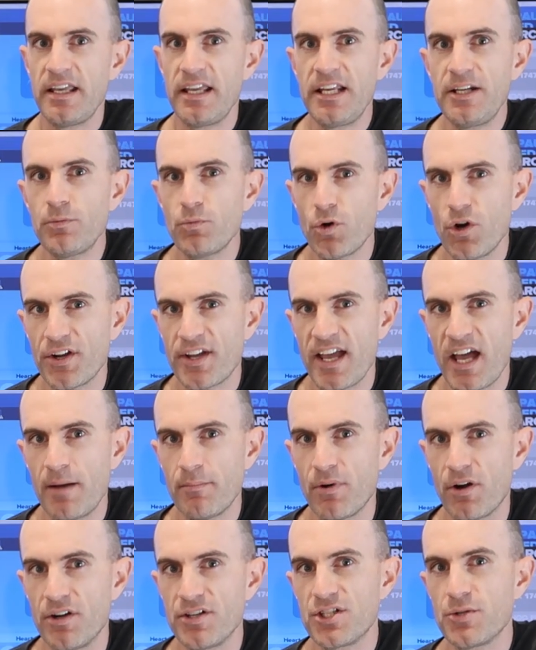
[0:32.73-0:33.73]
In
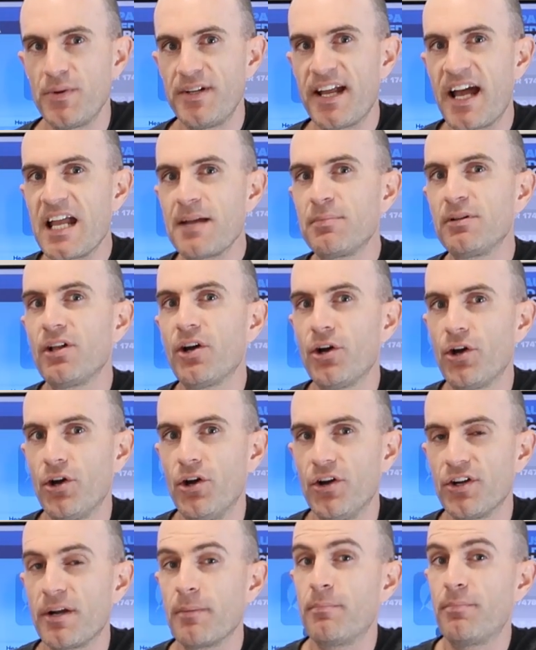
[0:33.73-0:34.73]
workout mode, to enable
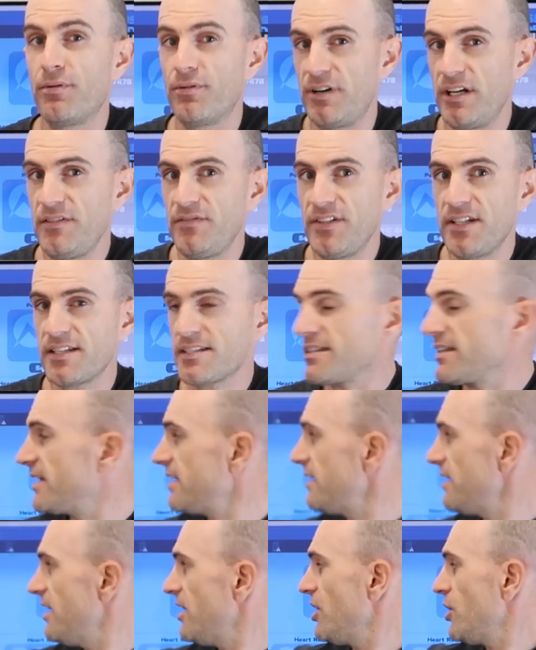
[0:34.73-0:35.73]
ERG
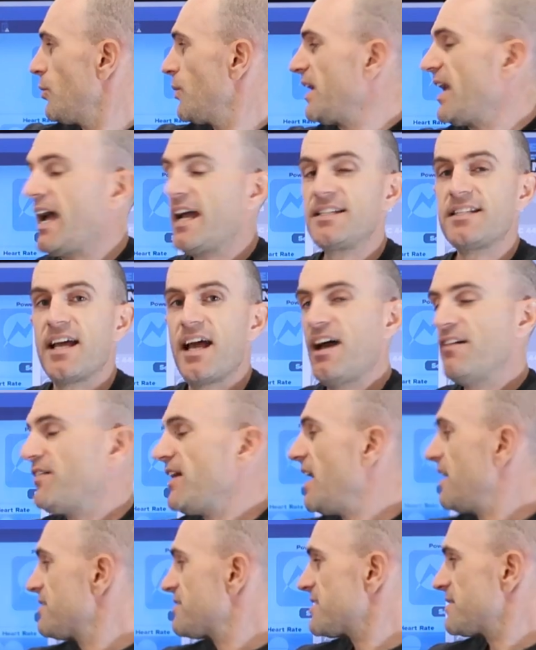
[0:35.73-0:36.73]
previously, we had to have
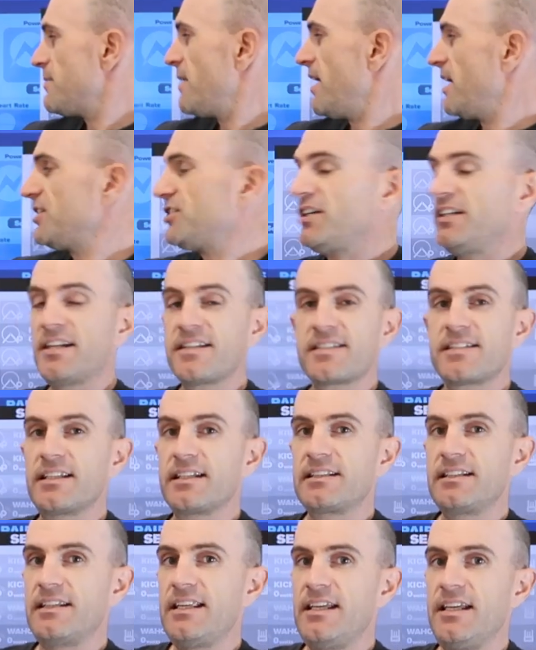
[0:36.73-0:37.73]
our smart trainer
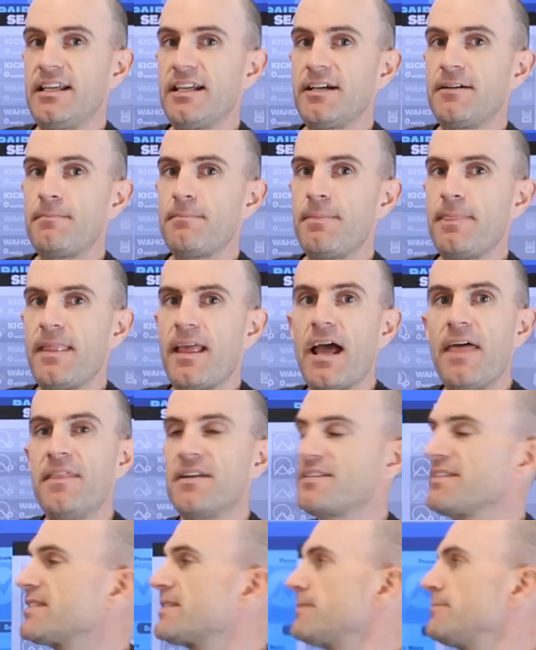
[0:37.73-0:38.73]
selected here and
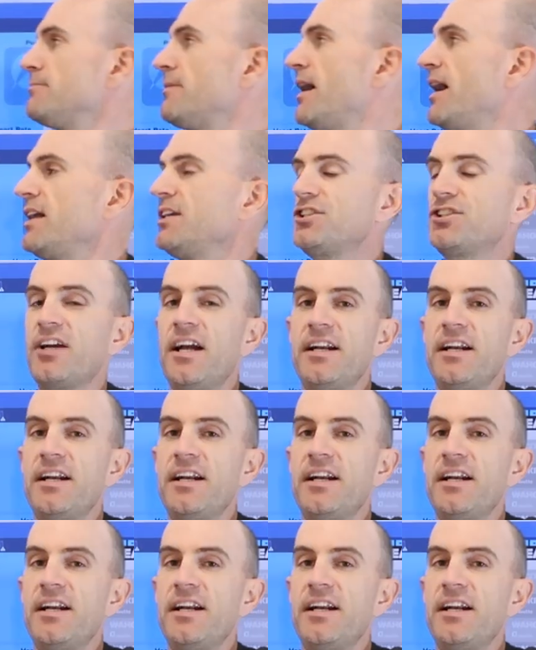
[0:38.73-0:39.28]
the smart